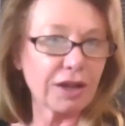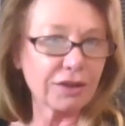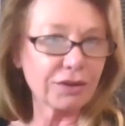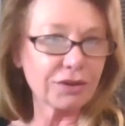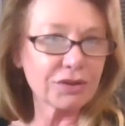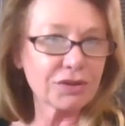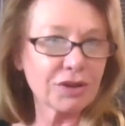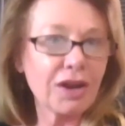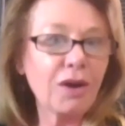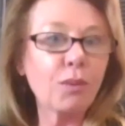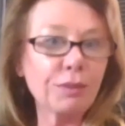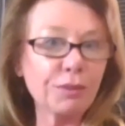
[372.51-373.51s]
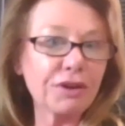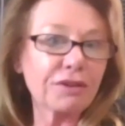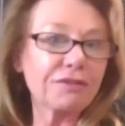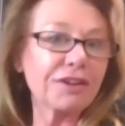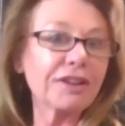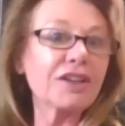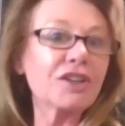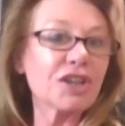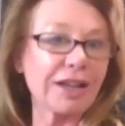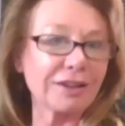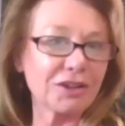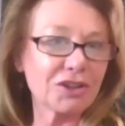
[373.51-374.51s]
others when we are feeling
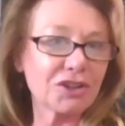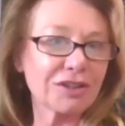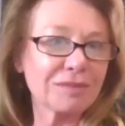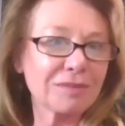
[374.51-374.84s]
challenged.